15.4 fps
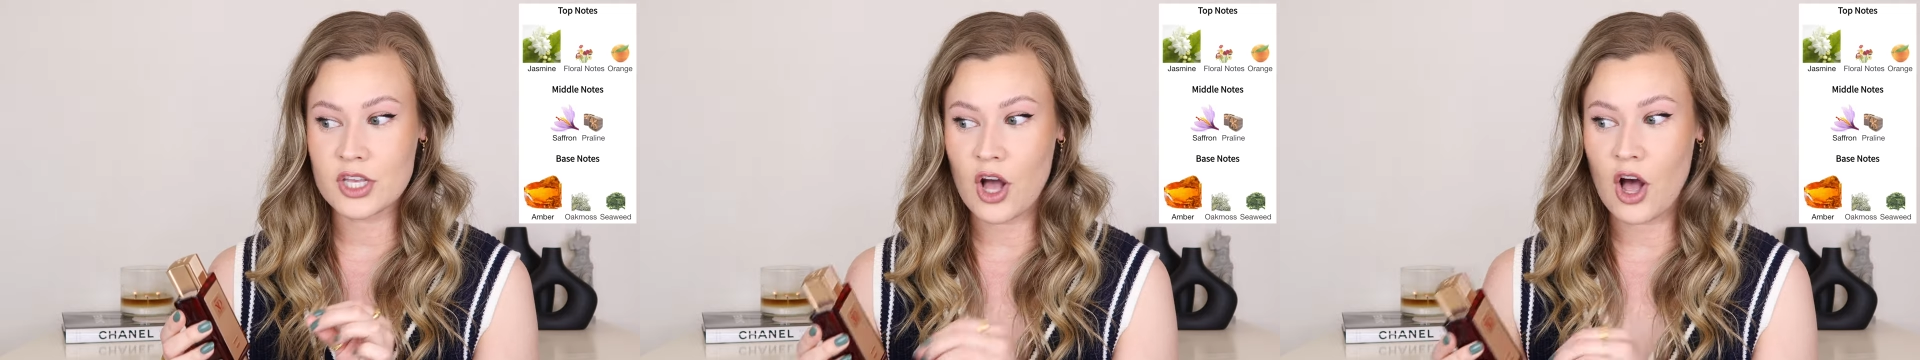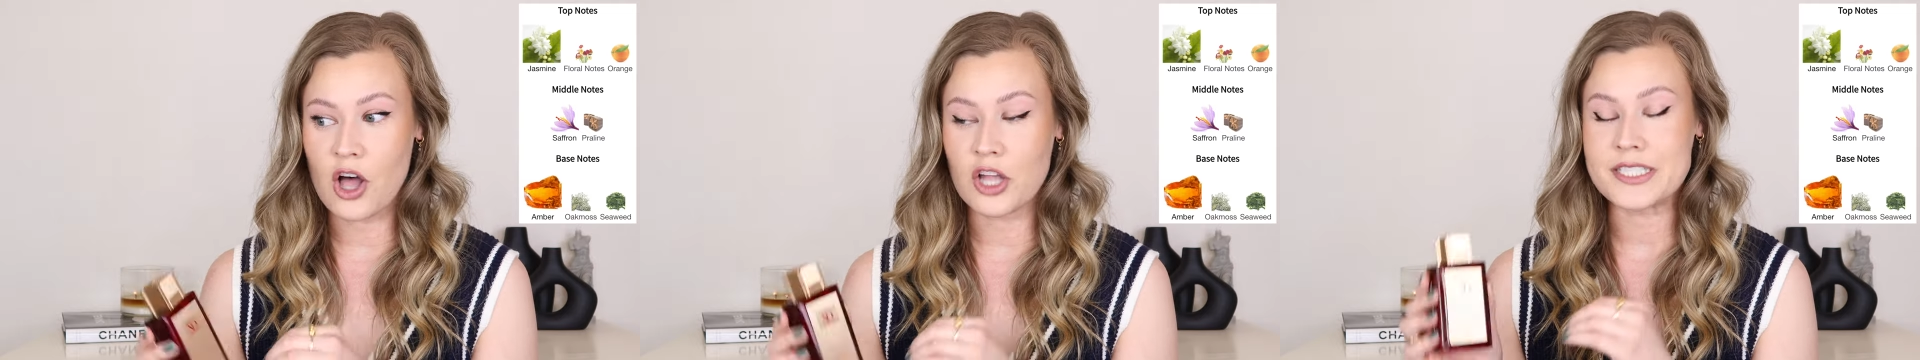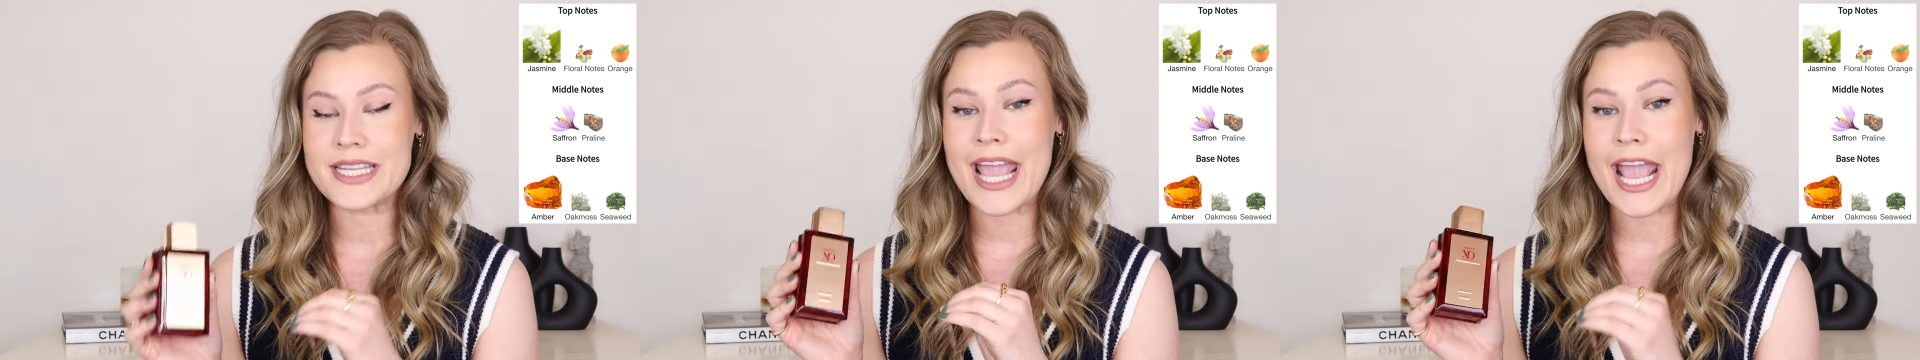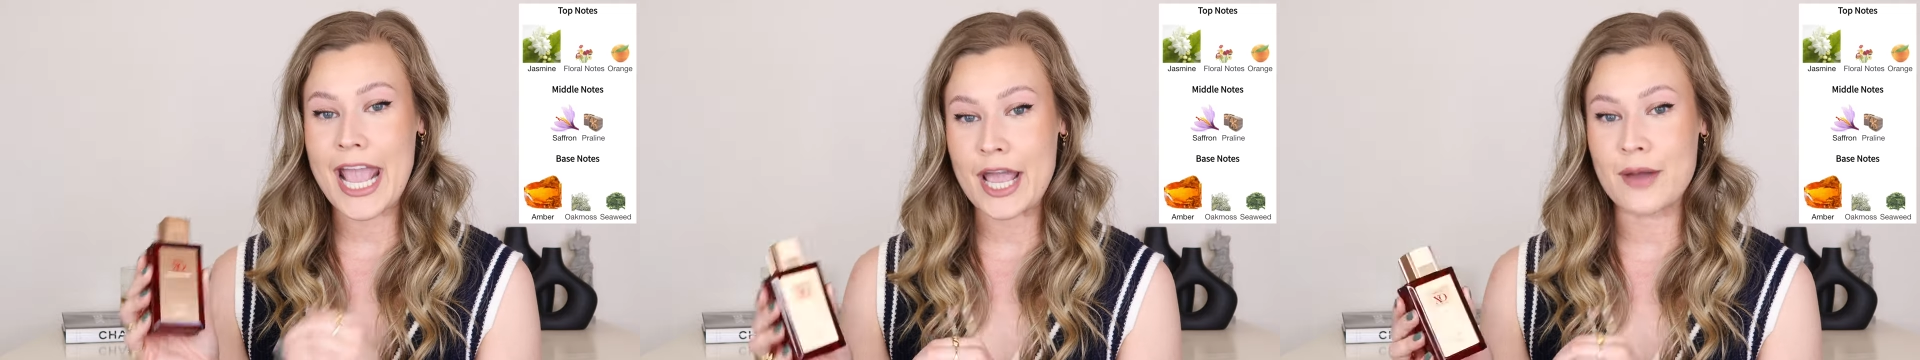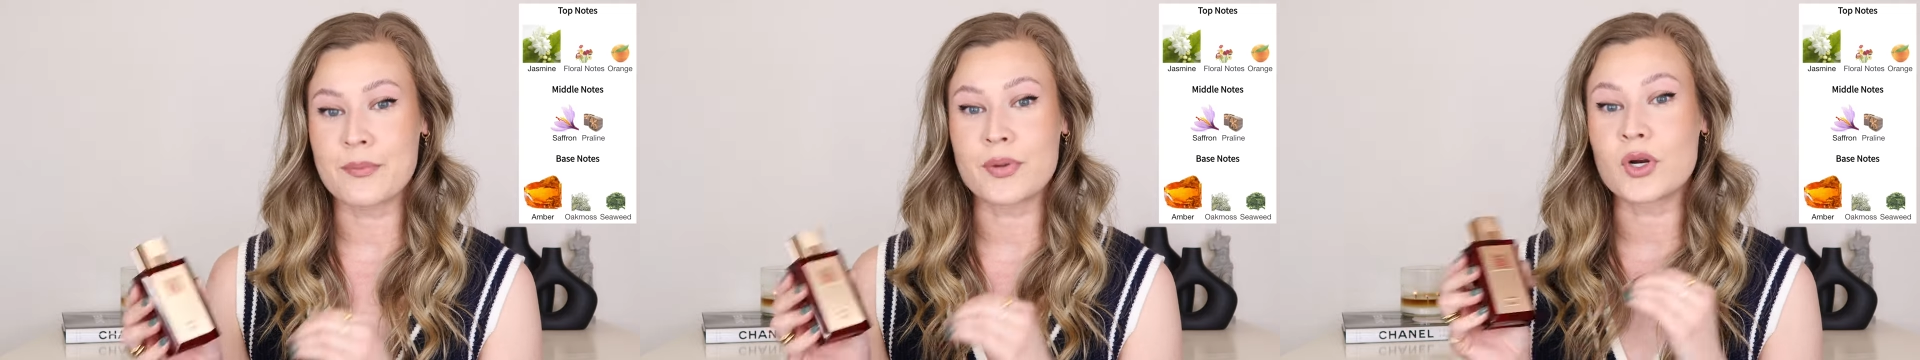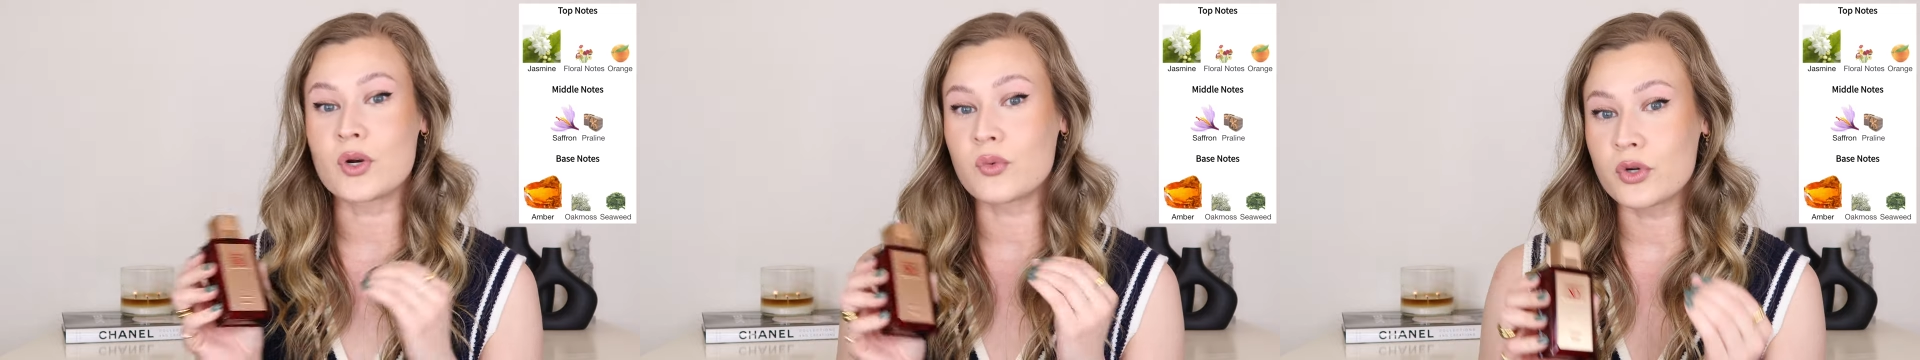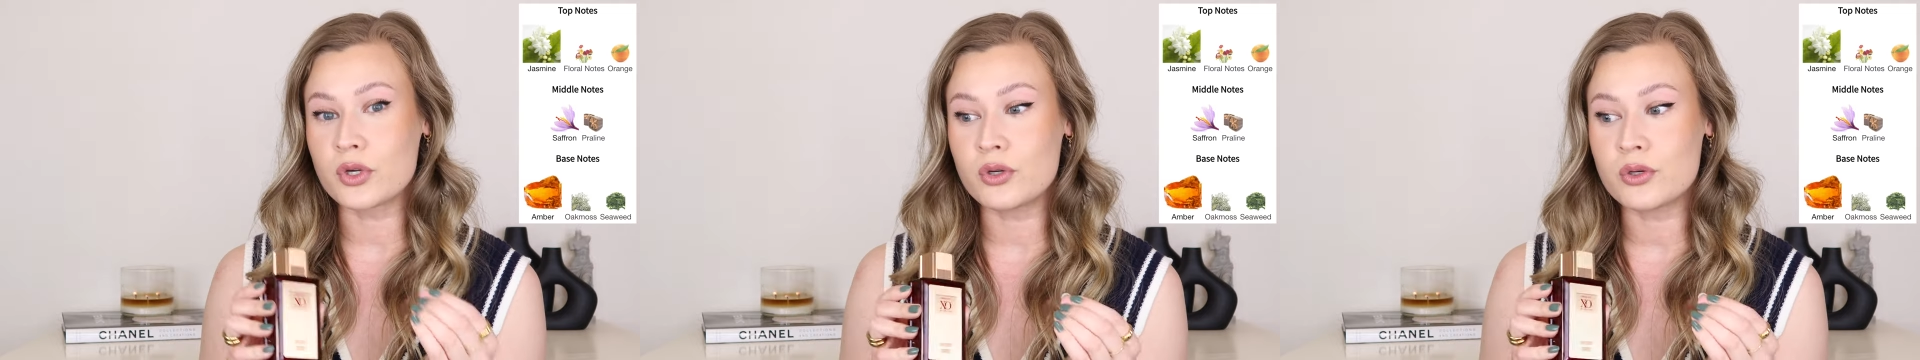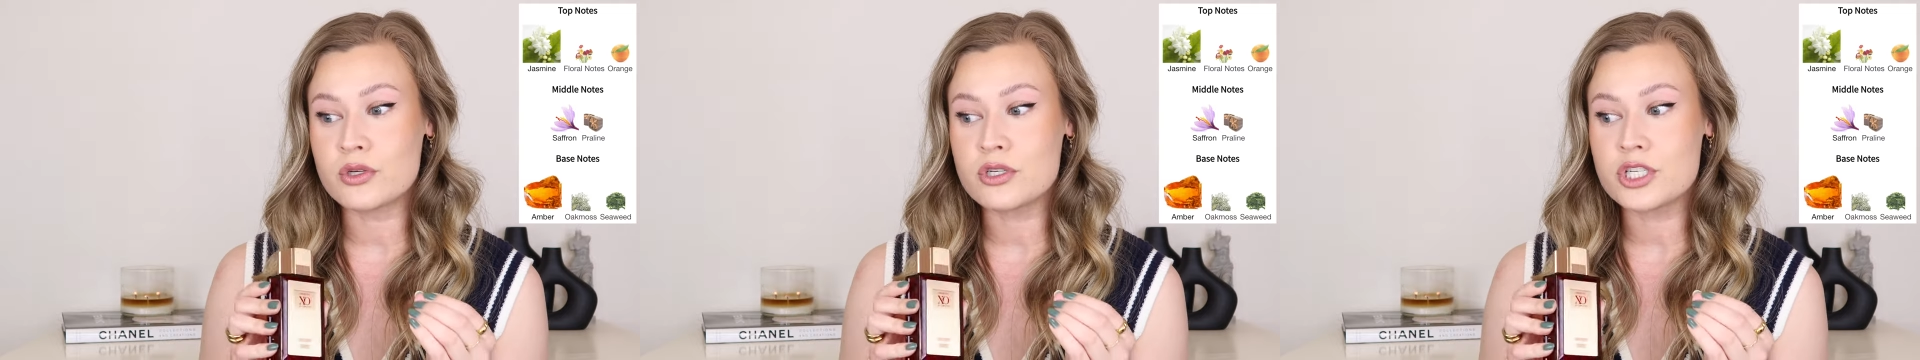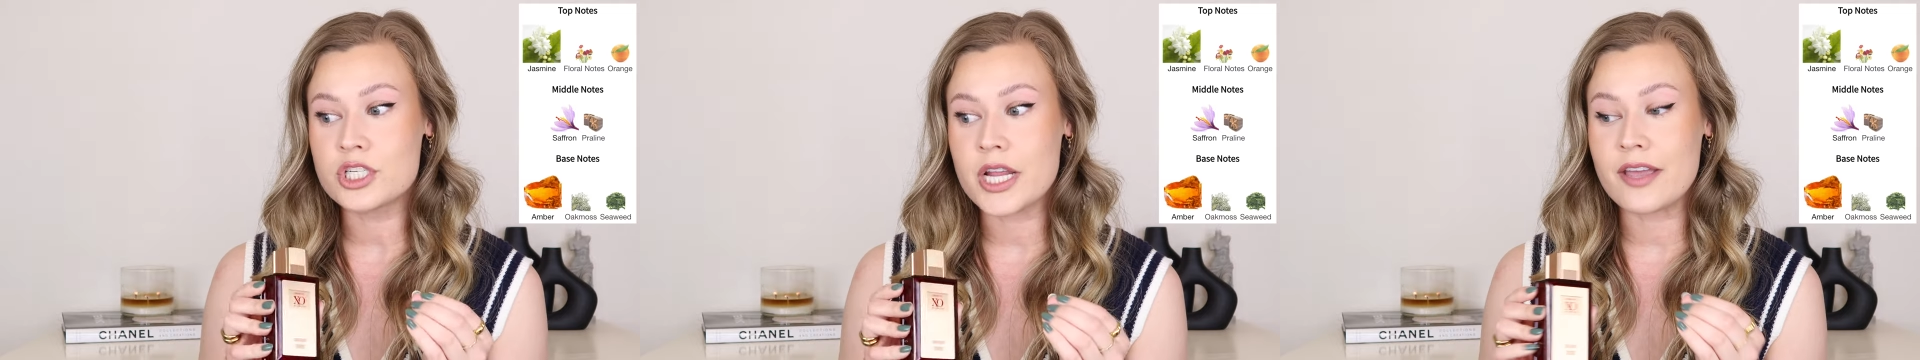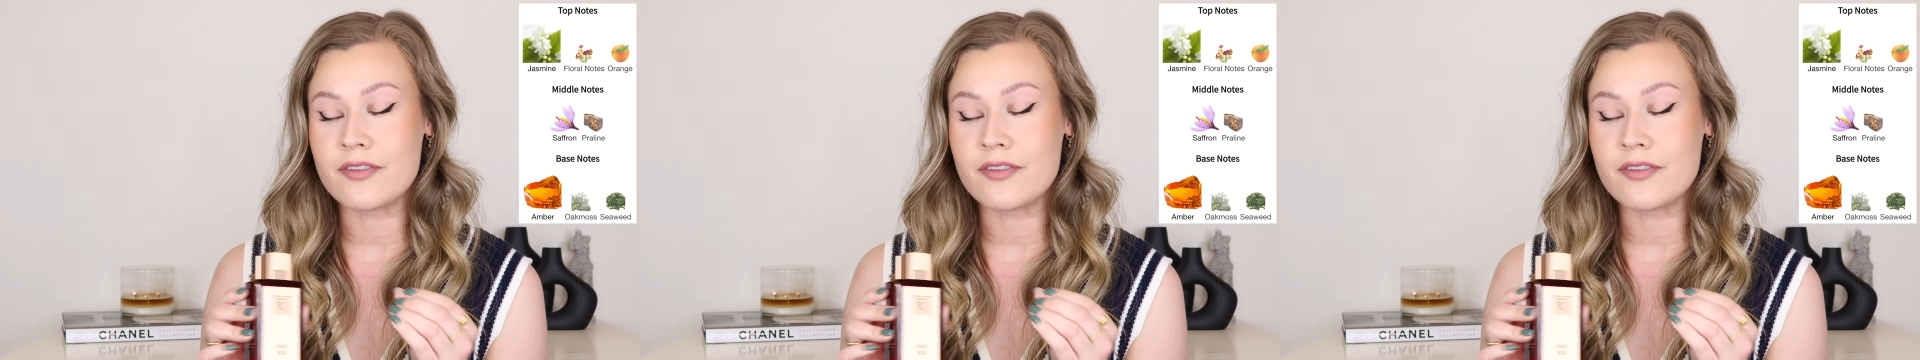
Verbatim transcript: called Amber Rouge.